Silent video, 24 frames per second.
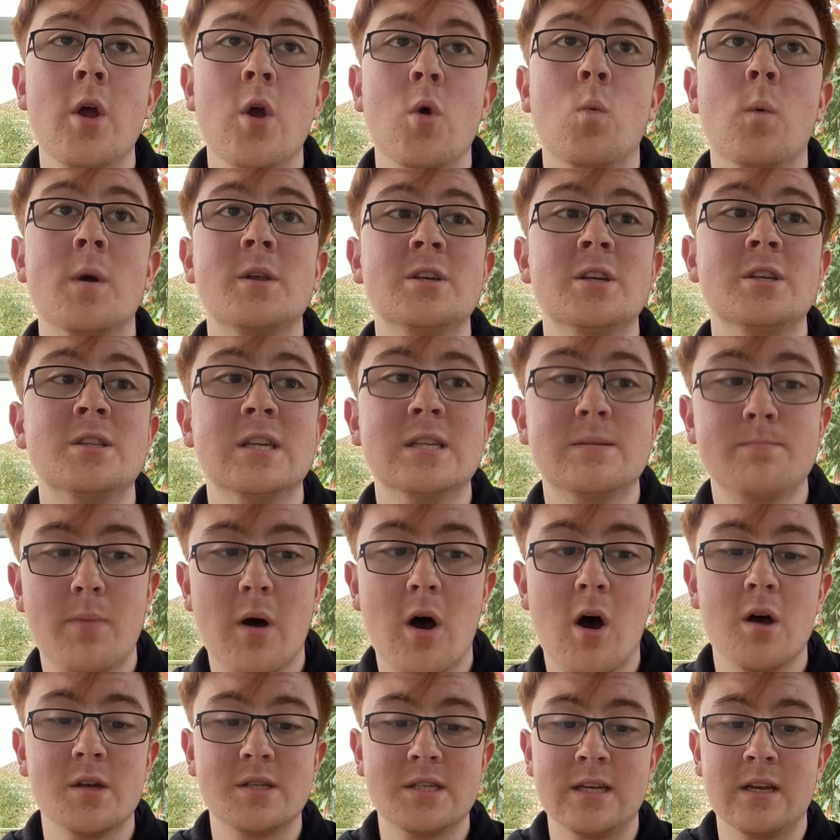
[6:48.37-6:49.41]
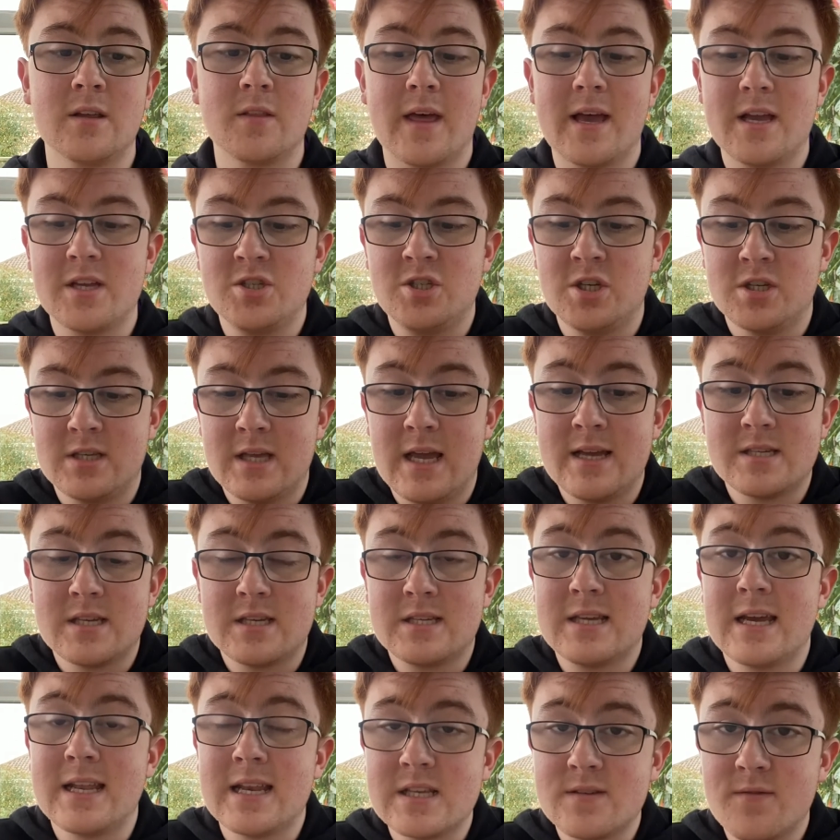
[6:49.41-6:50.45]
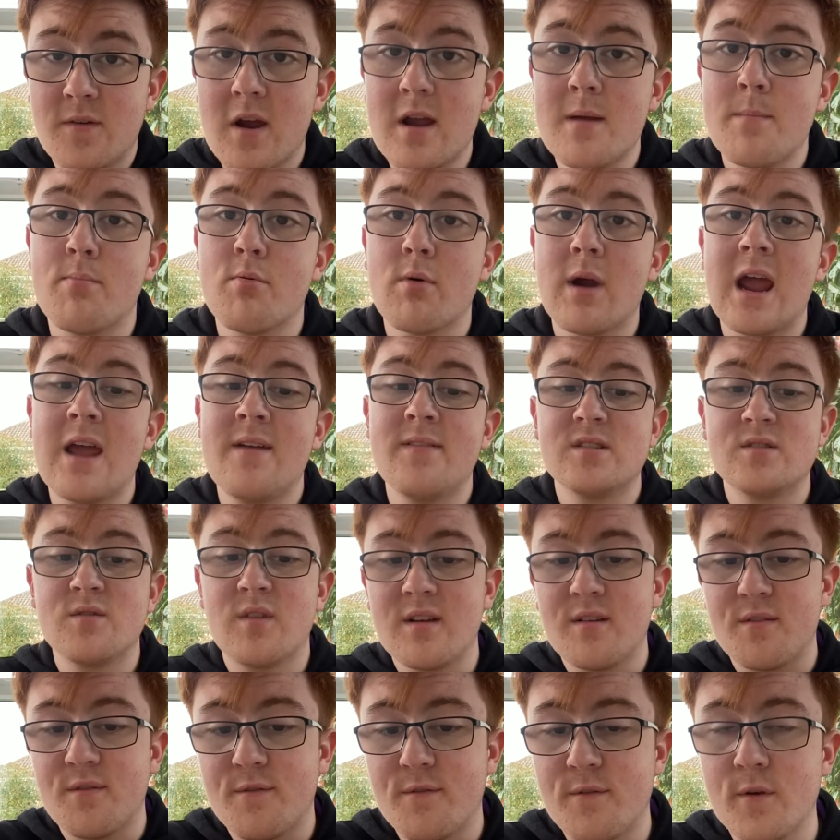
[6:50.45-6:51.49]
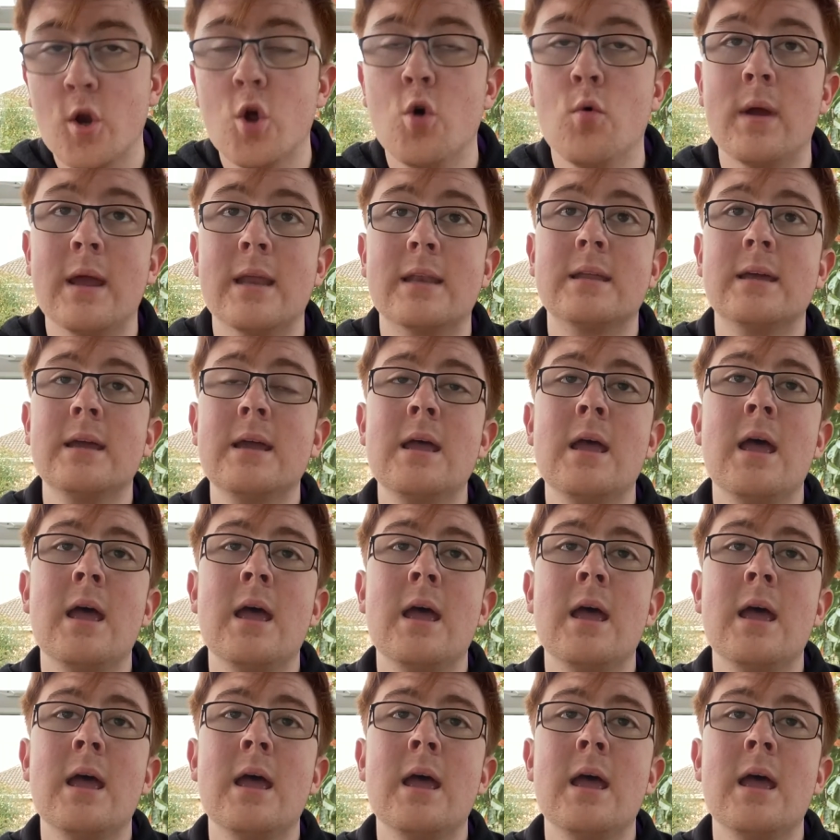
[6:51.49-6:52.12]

which is this passing that's just, as I said, it's very brave, it's very fluid,